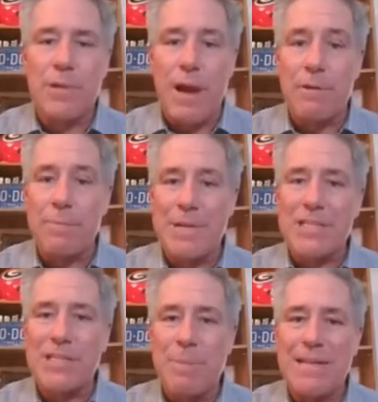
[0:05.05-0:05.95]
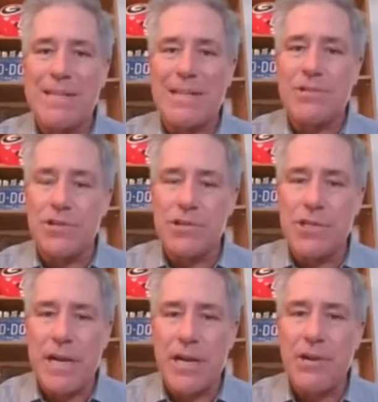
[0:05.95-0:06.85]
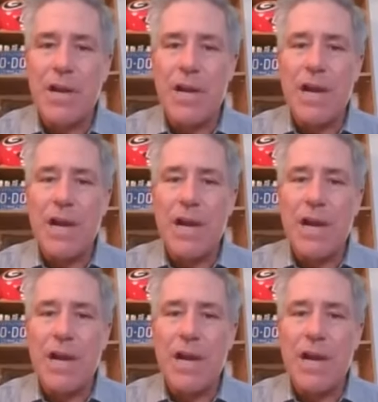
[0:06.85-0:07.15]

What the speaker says: government spending as a share